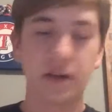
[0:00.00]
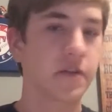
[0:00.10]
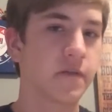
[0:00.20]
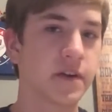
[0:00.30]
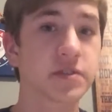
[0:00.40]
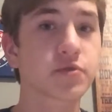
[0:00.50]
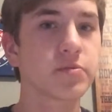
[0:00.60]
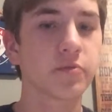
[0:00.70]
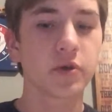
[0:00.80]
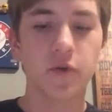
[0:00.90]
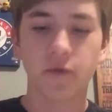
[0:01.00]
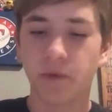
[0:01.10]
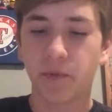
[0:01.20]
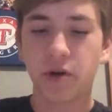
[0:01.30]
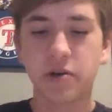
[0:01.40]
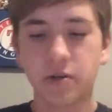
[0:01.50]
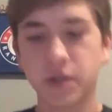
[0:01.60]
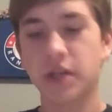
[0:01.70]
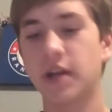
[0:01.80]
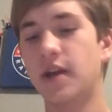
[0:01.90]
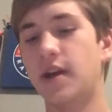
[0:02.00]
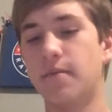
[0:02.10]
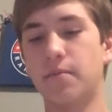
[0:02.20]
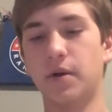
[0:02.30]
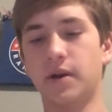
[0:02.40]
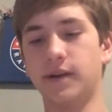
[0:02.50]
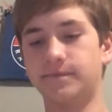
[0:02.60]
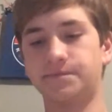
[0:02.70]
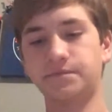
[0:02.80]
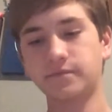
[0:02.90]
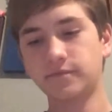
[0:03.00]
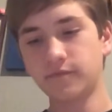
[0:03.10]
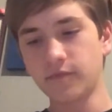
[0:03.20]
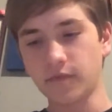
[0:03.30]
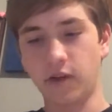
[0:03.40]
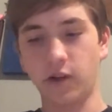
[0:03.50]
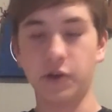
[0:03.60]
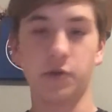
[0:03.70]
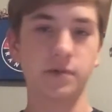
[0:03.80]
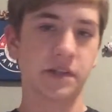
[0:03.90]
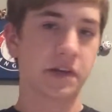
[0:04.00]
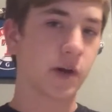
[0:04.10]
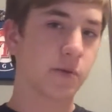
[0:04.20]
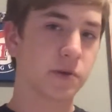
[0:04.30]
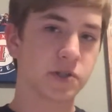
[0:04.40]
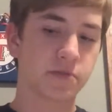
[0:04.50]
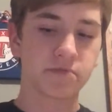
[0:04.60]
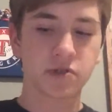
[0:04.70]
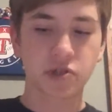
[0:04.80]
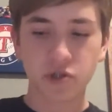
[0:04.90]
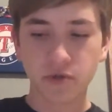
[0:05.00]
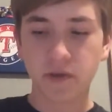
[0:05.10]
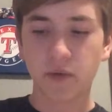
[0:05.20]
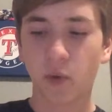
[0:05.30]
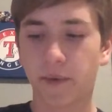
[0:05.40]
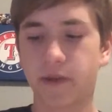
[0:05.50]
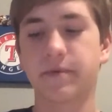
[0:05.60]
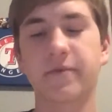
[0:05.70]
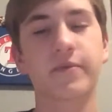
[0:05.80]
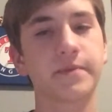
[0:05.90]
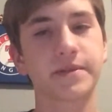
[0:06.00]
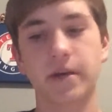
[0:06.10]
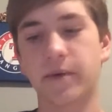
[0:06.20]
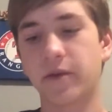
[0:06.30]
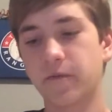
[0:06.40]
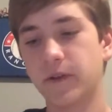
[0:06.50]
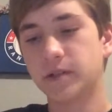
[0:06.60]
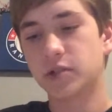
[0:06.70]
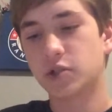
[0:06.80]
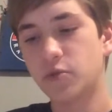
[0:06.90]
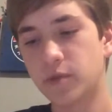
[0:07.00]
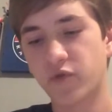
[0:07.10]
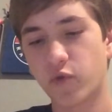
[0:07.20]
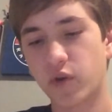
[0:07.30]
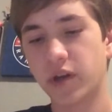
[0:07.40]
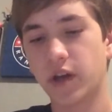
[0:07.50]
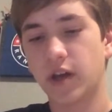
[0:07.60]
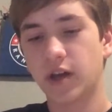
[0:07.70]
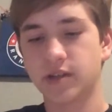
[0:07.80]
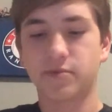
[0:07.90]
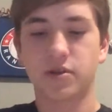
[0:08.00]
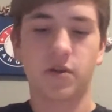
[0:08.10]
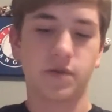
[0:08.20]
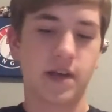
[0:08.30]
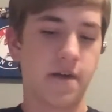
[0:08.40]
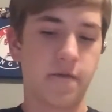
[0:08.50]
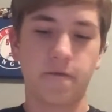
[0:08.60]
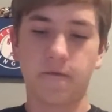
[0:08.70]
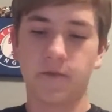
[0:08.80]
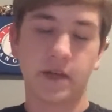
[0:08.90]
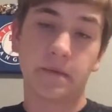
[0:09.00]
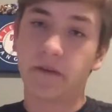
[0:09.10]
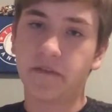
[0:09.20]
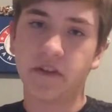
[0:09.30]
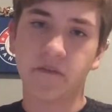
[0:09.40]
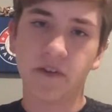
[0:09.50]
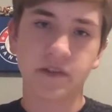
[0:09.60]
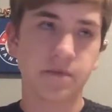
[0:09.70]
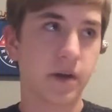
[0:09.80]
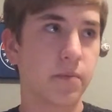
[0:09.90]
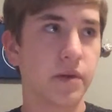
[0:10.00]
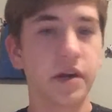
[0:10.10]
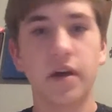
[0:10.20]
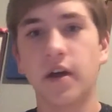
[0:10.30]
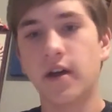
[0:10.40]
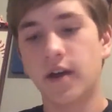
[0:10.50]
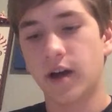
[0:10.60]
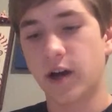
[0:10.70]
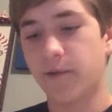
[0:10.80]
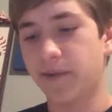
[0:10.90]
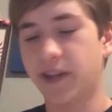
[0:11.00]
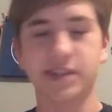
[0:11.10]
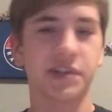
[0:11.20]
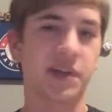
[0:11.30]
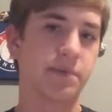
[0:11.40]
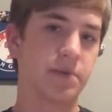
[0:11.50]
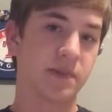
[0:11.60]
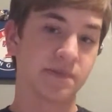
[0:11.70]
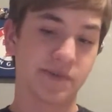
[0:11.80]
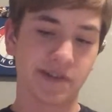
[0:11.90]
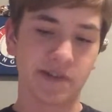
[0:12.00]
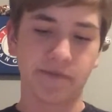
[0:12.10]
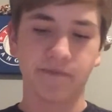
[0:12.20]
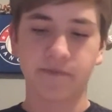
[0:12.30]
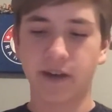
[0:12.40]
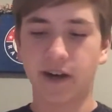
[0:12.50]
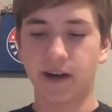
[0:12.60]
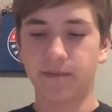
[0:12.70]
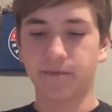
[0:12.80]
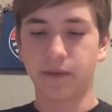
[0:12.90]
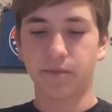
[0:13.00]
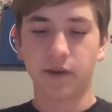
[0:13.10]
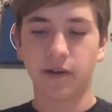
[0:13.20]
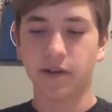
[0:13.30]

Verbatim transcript: that undefeated streak will go for the Broncos, but all I know is that the Cowboys should, should be able to bounce back from this game. I don't think it's too much of a worry because the Broncos have a top five defense, in my opinion um, and that's a lot of people's opinion. Um, the